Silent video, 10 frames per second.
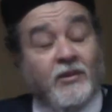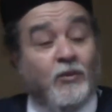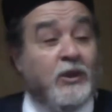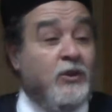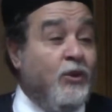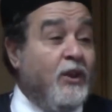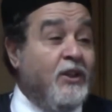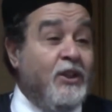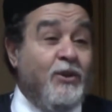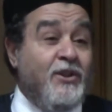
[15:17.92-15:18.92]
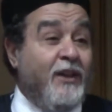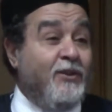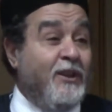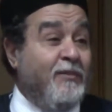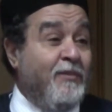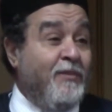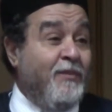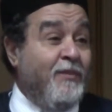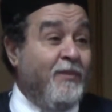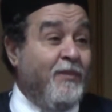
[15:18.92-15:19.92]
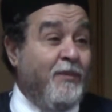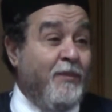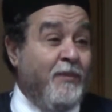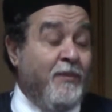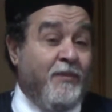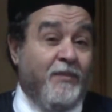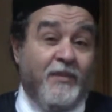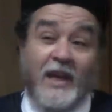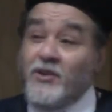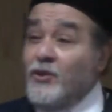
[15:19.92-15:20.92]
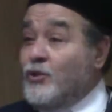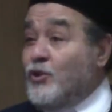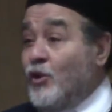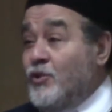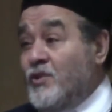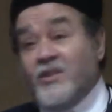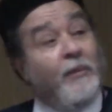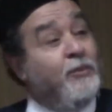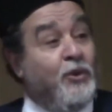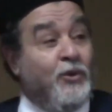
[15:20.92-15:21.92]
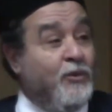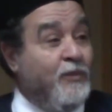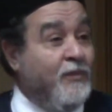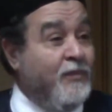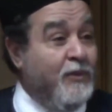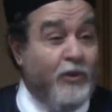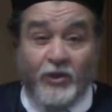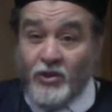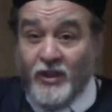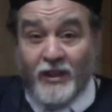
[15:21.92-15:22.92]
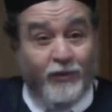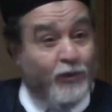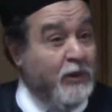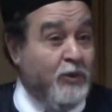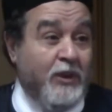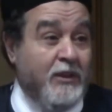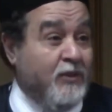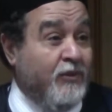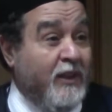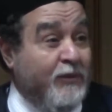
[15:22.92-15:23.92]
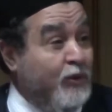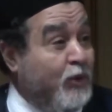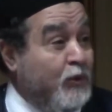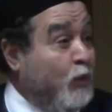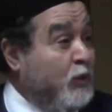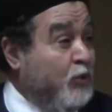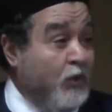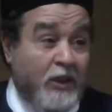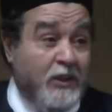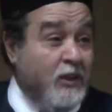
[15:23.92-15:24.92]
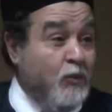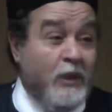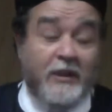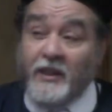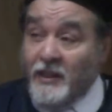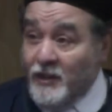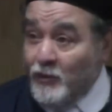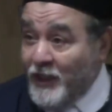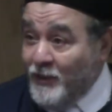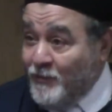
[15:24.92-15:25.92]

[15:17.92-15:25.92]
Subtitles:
What do you think she will say to him? That's your choice. It's up to you. The food is there. If you want to eat it, fine. If you don't want to eat it, we'll take it away.